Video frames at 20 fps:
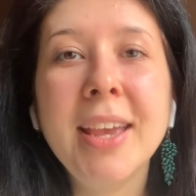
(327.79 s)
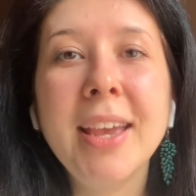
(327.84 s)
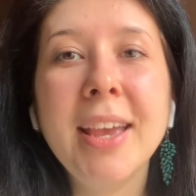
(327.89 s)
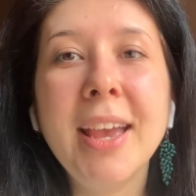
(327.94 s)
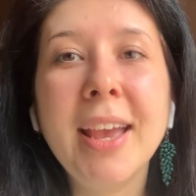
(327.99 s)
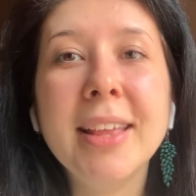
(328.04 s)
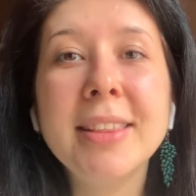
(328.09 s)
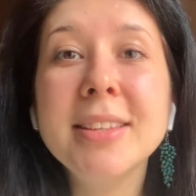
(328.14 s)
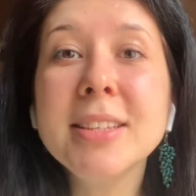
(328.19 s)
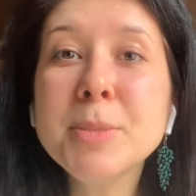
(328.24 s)

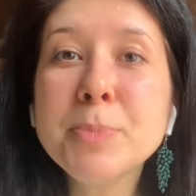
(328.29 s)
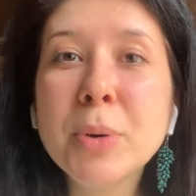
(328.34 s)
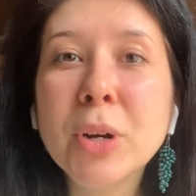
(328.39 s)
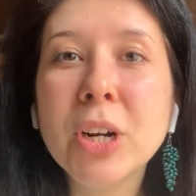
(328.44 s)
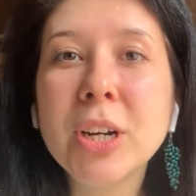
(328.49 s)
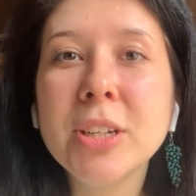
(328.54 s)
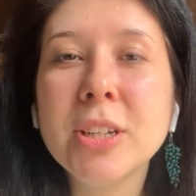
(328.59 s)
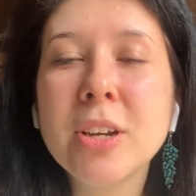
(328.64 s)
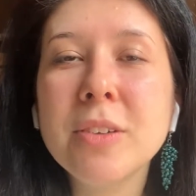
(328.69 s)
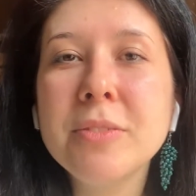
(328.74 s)
And this
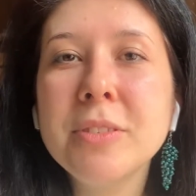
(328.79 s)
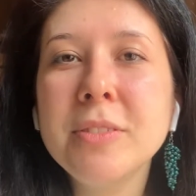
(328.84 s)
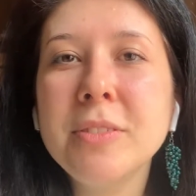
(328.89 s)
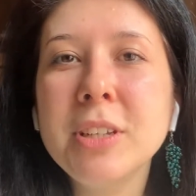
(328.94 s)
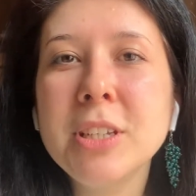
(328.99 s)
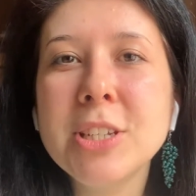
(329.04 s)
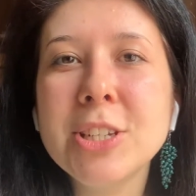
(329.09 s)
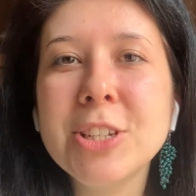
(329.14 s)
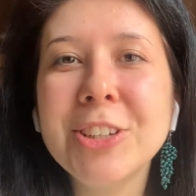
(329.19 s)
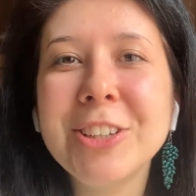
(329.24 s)
part of the
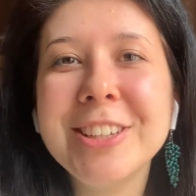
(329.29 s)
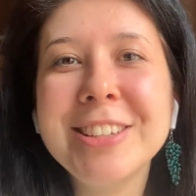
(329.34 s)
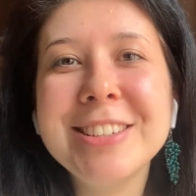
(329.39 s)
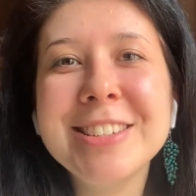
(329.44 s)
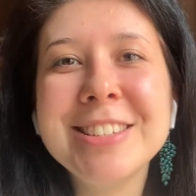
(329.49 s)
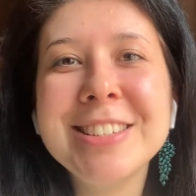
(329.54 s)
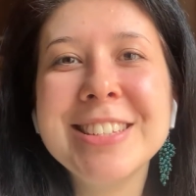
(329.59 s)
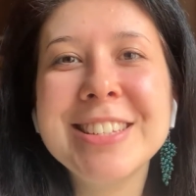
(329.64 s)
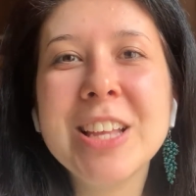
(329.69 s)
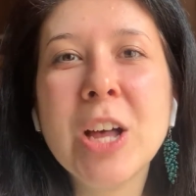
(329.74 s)
video
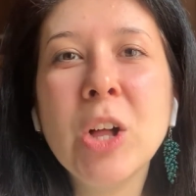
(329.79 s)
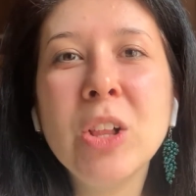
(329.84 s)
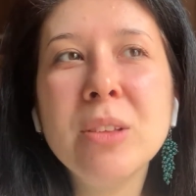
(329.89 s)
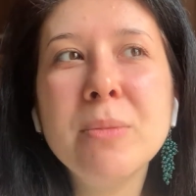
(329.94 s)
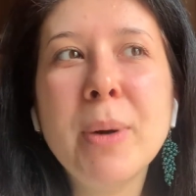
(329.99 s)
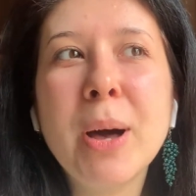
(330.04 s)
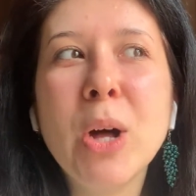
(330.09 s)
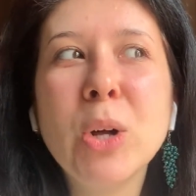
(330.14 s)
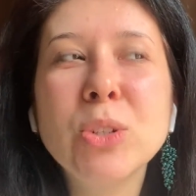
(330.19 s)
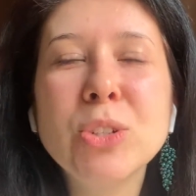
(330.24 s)
is all
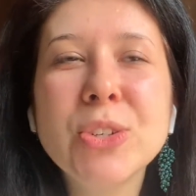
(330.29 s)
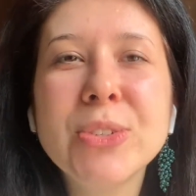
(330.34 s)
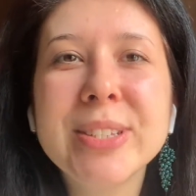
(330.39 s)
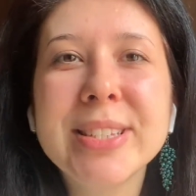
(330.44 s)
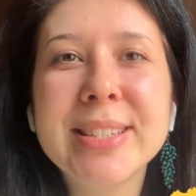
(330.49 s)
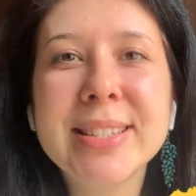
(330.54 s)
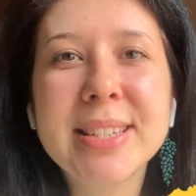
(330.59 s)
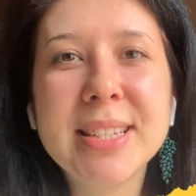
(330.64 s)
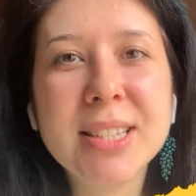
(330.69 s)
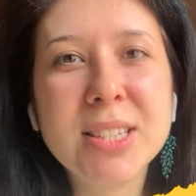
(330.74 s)
about
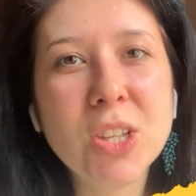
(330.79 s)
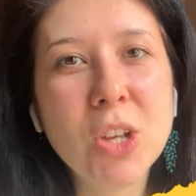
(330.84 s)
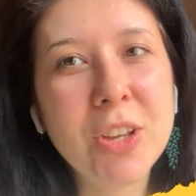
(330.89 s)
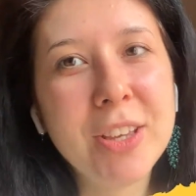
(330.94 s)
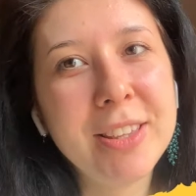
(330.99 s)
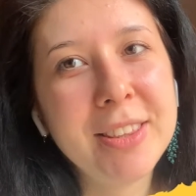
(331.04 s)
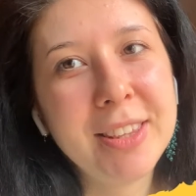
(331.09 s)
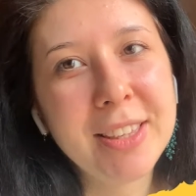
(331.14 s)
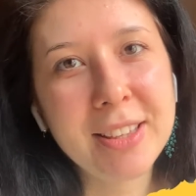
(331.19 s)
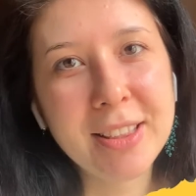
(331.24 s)
using Seesaw
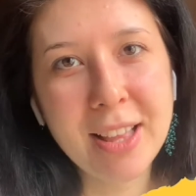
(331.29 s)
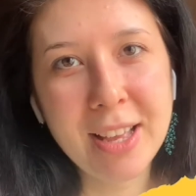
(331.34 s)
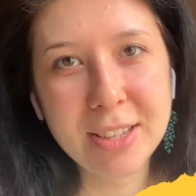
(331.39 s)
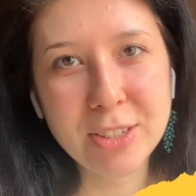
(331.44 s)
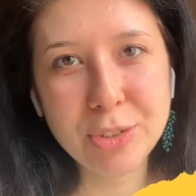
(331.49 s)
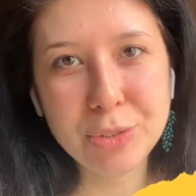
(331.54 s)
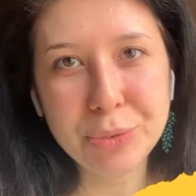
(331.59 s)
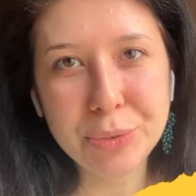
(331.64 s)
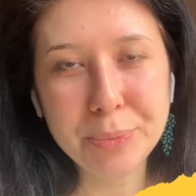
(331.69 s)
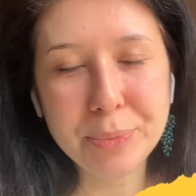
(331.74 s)
in the
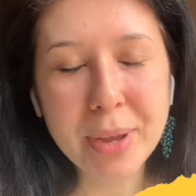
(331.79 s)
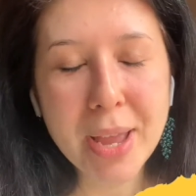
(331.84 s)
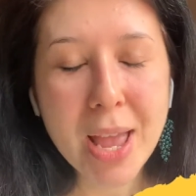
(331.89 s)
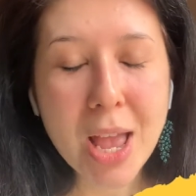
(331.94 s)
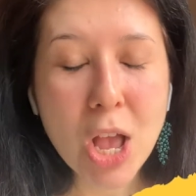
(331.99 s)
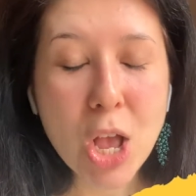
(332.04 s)
classroom.